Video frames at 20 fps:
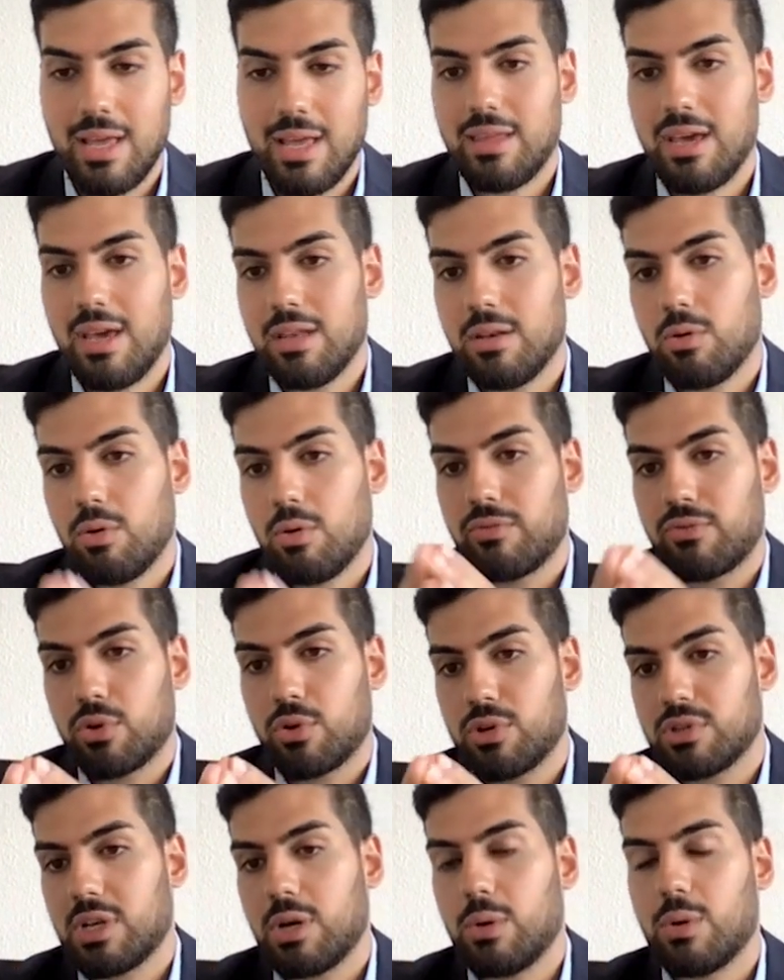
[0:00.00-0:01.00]
And then, of
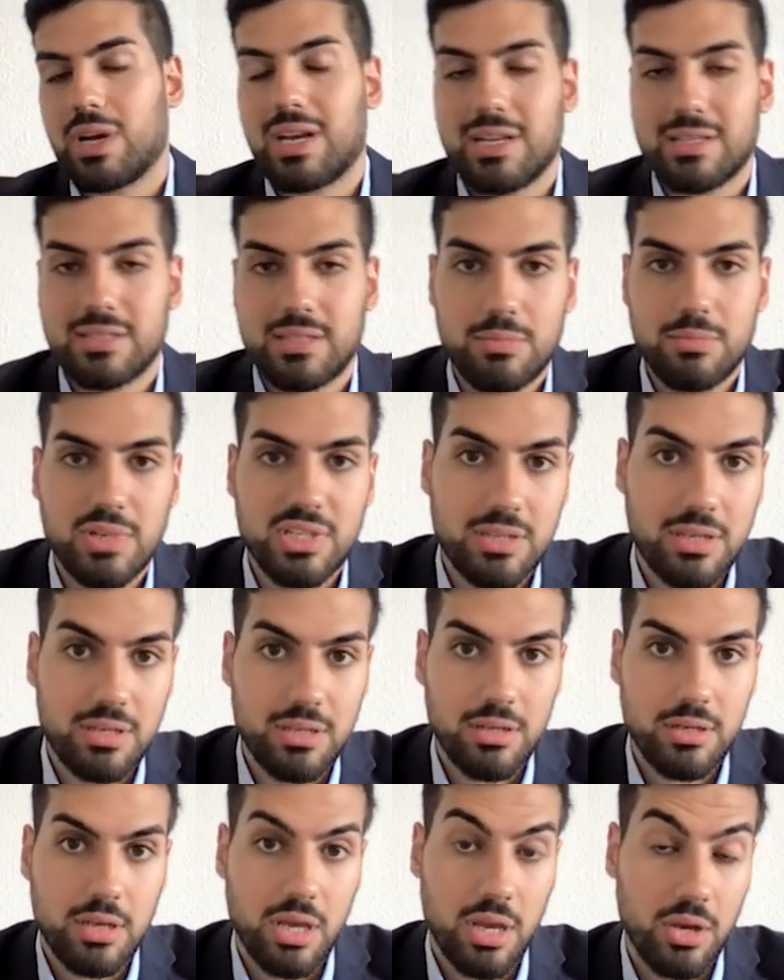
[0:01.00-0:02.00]
course, our customers
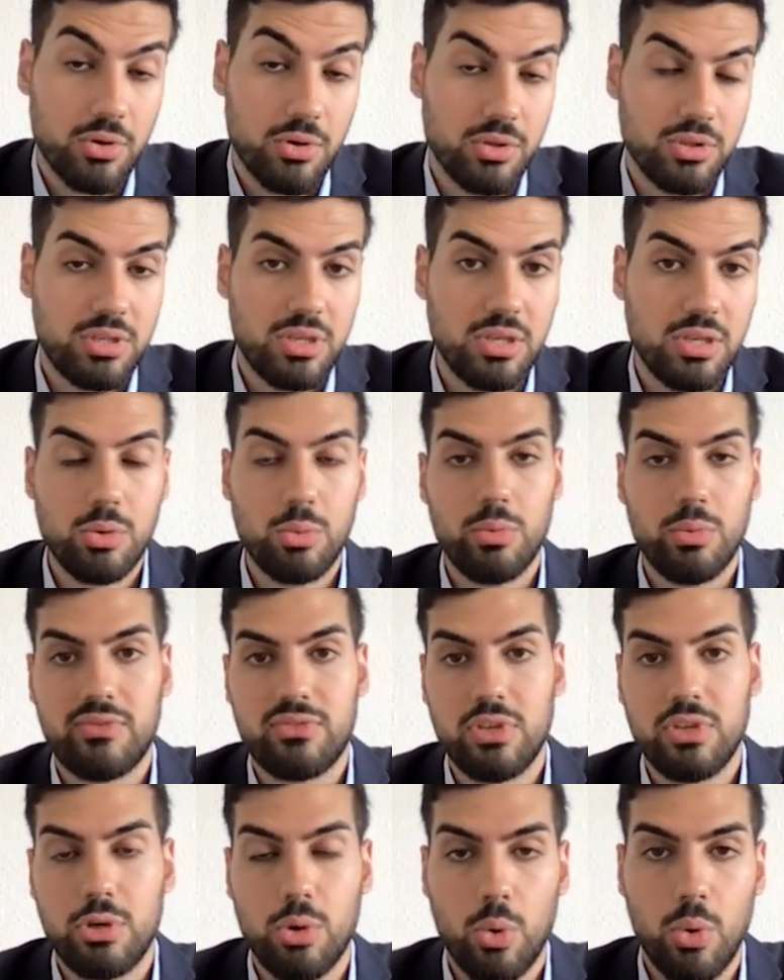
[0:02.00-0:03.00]
can continue
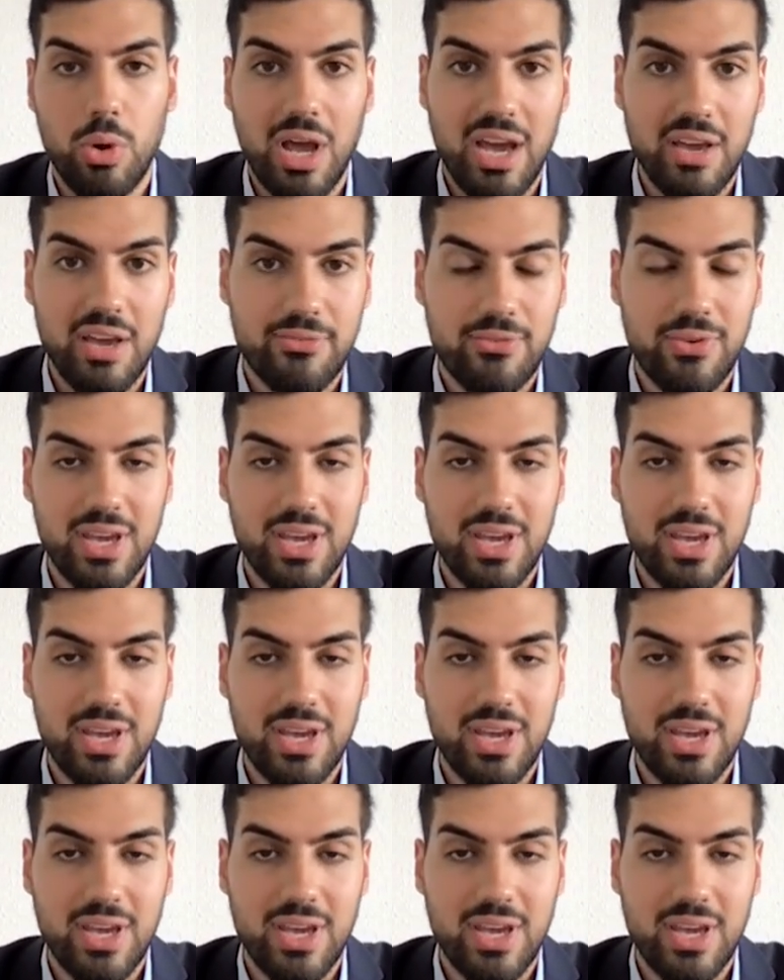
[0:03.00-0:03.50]
with the go live